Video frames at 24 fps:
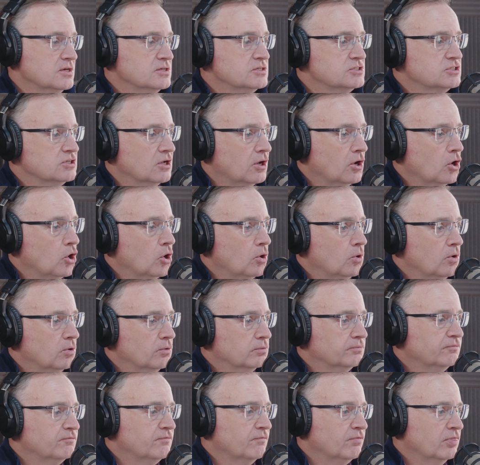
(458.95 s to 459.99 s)

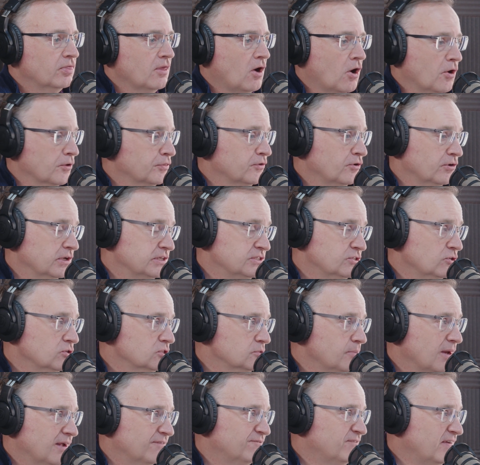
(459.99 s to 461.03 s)
So R32
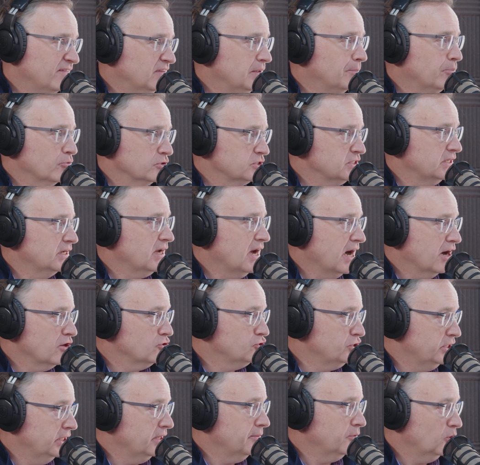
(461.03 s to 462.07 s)
is about 50% higher
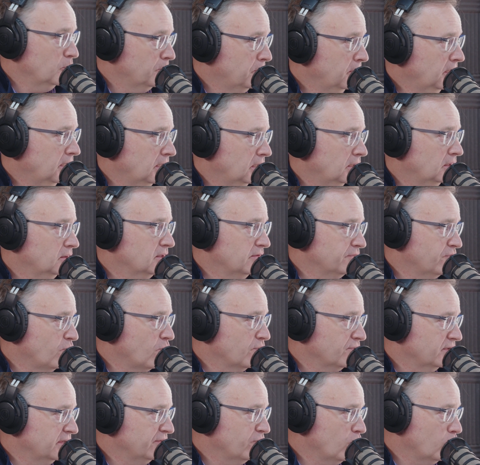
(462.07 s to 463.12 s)
GWP than
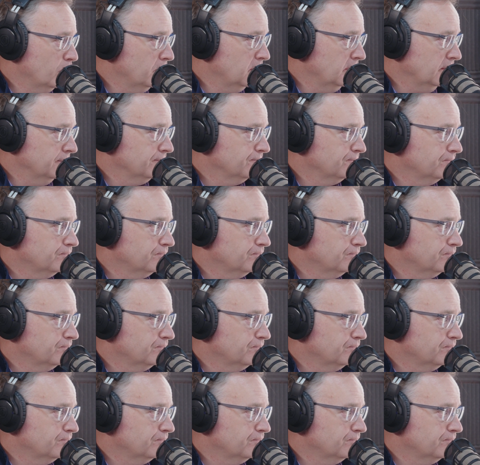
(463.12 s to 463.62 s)
454B.